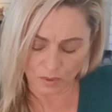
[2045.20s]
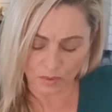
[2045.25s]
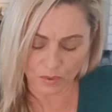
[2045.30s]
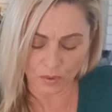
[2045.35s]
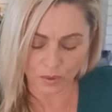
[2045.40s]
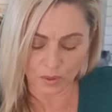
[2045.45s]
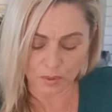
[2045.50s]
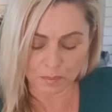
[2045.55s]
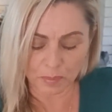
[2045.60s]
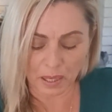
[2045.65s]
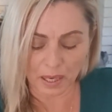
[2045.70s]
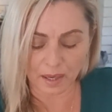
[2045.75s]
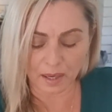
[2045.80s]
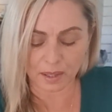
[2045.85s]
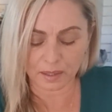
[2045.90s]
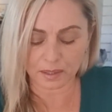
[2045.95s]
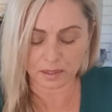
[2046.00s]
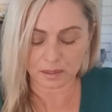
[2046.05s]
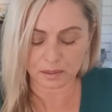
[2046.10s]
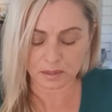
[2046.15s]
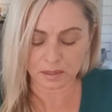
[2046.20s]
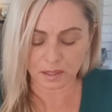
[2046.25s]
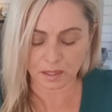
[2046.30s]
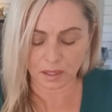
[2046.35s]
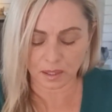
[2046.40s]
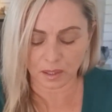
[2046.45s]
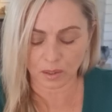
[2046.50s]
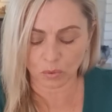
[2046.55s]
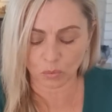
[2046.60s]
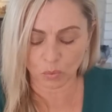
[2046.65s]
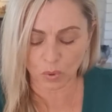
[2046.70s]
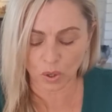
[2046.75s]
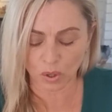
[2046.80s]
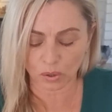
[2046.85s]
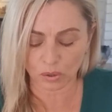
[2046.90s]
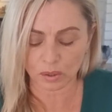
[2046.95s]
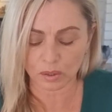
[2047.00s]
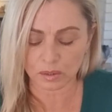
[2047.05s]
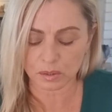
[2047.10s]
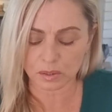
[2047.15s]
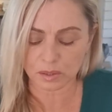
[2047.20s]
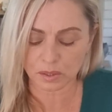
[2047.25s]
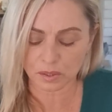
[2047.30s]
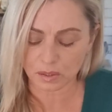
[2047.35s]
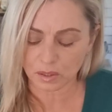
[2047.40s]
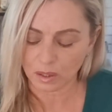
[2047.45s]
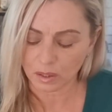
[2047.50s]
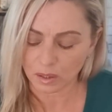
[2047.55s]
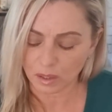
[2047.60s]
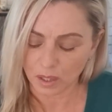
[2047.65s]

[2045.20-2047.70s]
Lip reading: Third parties, King of Wands.